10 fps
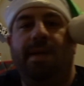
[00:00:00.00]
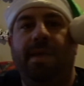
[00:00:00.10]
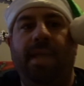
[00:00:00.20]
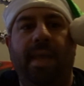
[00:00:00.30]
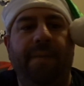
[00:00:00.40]

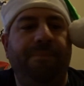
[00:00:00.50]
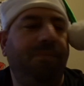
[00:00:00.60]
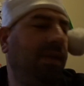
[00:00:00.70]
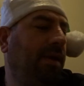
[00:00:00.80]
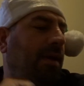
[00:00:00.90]
Yeah.
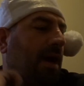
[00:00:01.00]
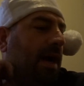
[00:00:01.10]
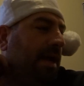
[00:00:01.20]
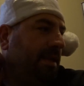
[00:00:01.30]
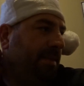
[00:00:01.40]
All
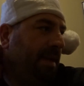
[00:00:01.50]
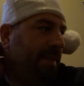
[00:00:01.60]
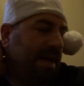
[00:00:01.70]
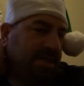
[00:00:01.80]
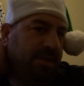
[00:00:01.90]
right, let me get
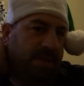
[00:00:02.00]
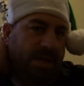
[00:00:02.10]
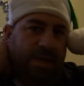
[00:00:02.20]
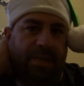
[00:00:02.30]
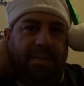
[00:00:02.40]
back to
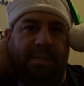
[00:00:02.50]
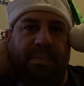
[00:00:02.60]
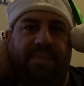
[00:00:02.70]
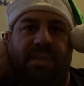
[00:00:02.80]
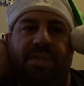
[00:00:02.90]
it. Let
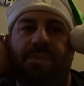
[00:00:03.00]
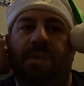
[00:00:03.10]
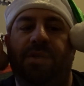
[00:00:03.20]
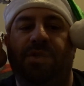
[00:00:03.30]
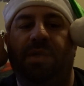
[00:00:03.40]
me finish
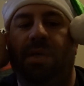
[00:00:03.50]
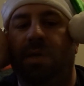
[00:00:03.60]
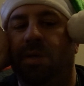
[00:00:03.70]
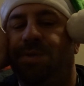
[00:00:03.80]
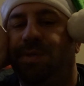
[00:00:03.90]

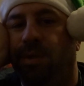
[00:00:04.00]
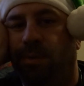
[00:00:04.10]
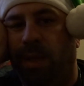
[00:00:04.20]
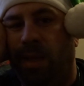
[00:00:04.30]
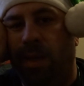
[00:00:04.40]
watching
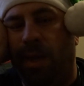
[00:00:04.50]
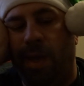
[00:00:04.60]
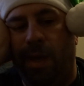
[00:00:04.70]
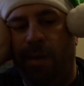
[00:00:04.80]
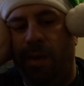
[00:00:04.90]
Zoe and
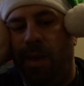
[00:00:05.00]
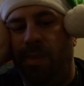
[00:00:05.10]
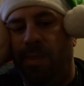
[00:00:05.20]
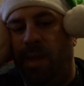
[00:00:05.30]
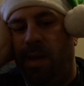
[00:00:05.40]
Gang,
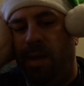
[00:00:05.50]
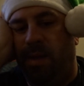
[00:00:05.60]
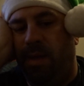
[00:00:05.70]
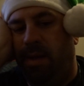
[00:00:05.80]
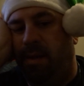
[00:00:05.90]
and
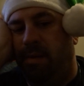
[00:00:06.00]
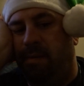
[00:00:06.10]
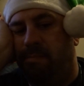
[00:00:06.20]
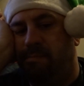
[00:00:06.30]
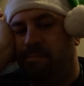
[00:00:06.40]

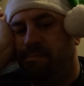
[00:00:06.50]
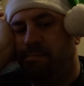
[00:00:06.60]
then